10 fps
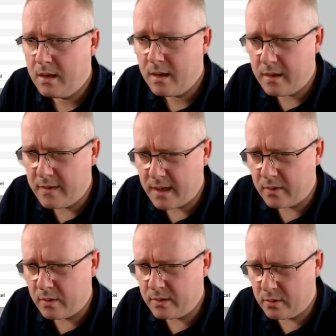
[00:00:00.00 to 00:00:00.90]
and then I'm
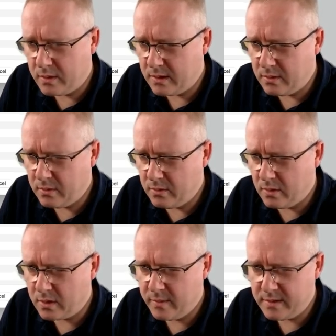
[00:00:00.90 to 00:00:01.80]
going to go into
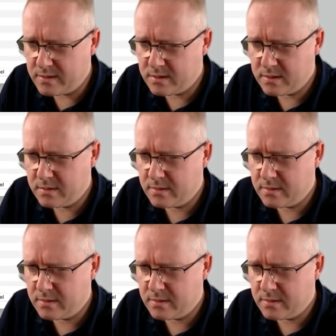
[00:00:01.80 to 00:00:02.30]
documents,